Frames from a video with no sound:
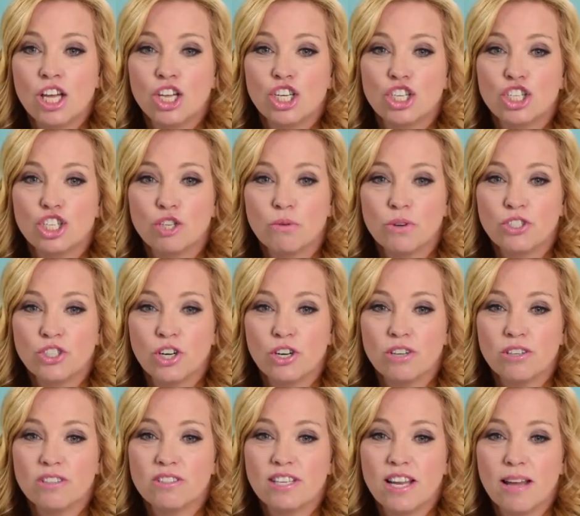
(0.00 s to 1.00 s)
She
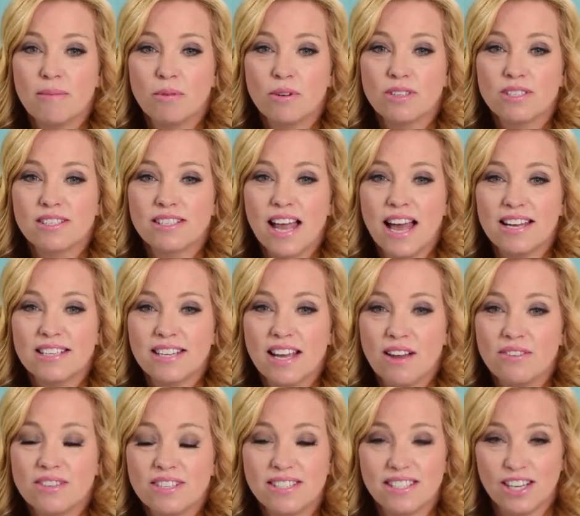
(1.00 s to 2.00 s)
returned to the table, sat
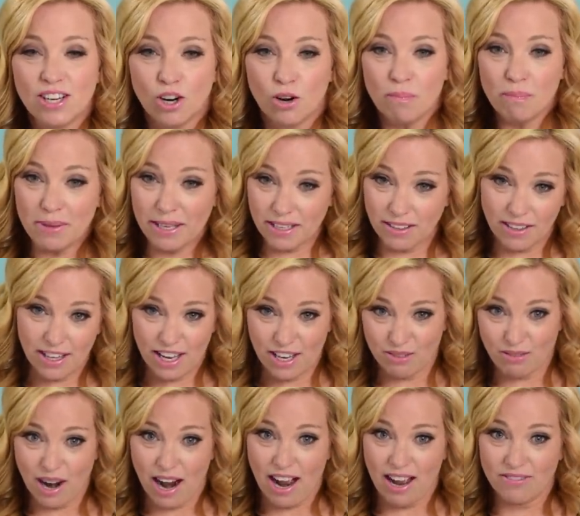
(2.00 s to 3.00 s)
down to see her meal
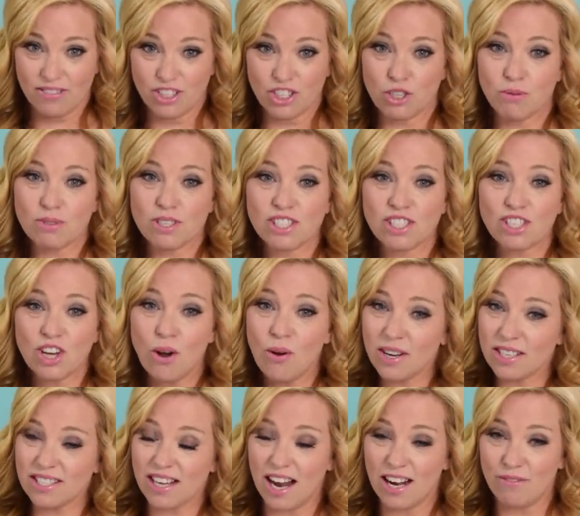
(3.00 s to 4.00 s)
had arrived, and she was
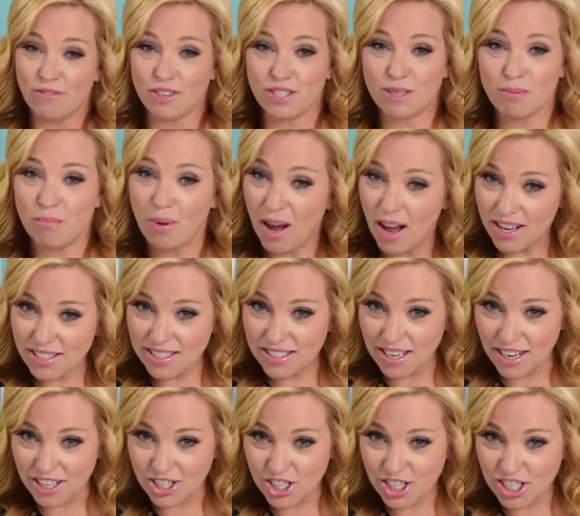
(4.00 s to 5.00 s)
so excited for some
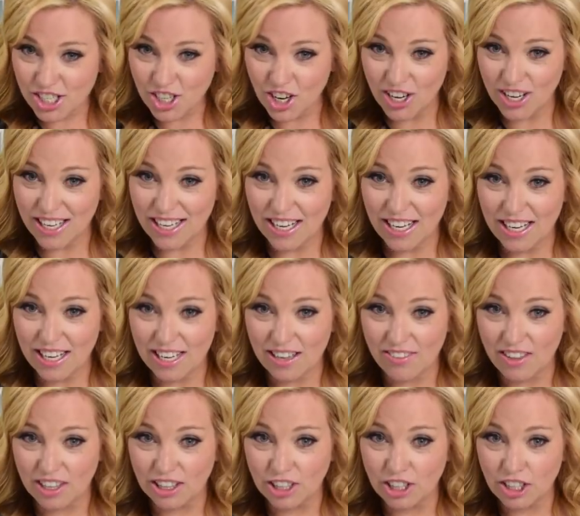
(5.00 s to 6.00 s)
pasta. She started eating
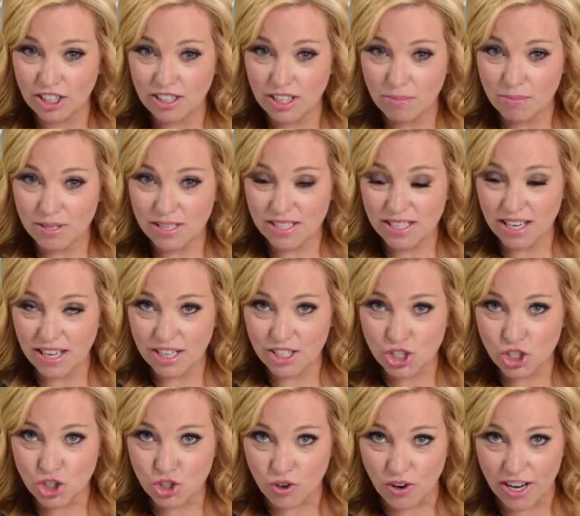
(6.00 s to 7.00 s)
and then looked up to see a
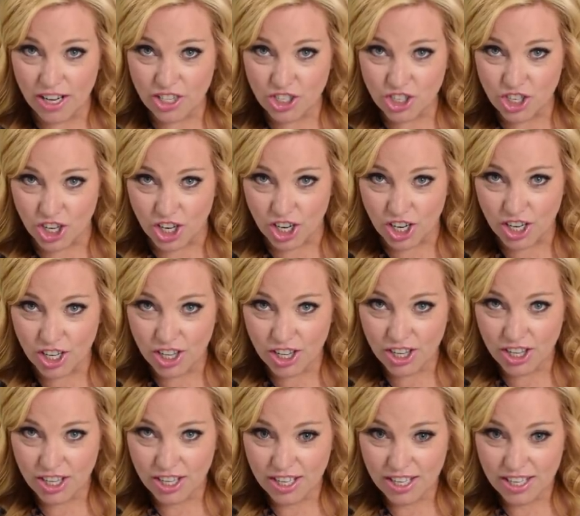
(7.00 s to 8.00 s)
stranger
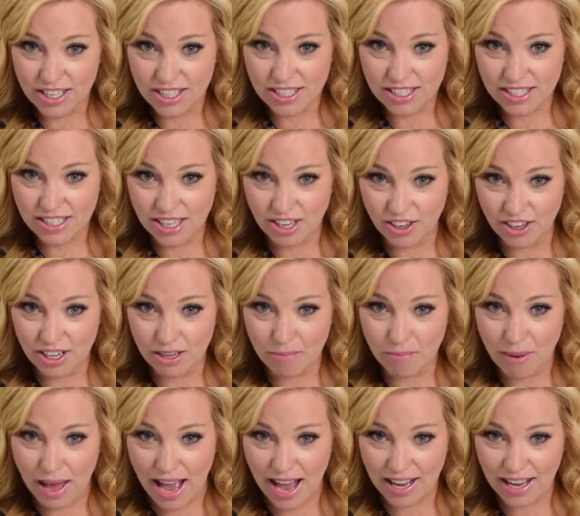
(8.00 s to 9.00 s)

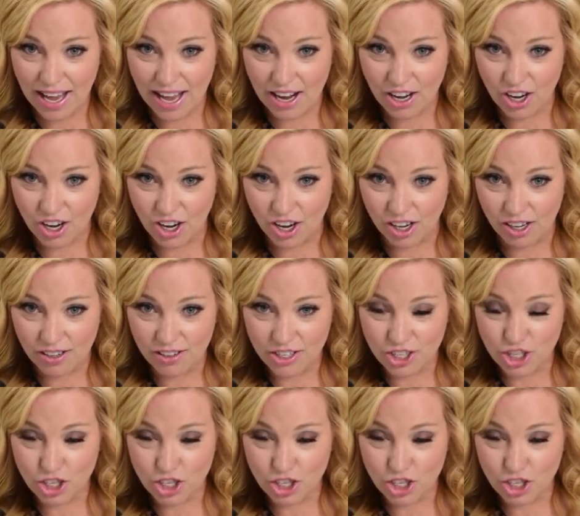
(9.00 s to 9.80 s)
staring back at her.